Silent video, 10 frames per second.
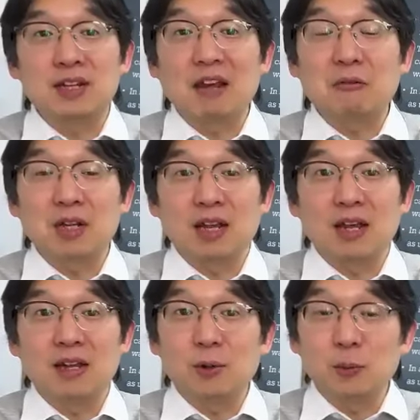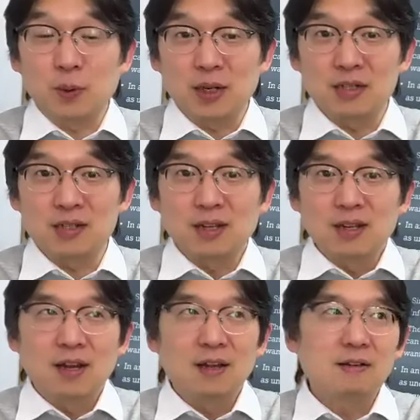in the equity always
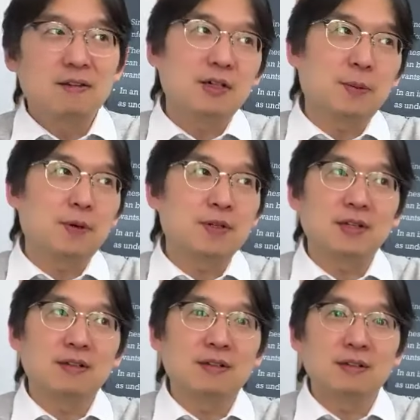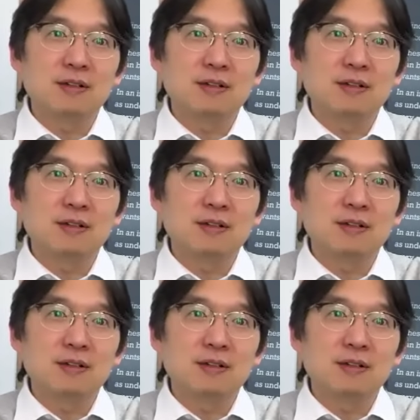and 30%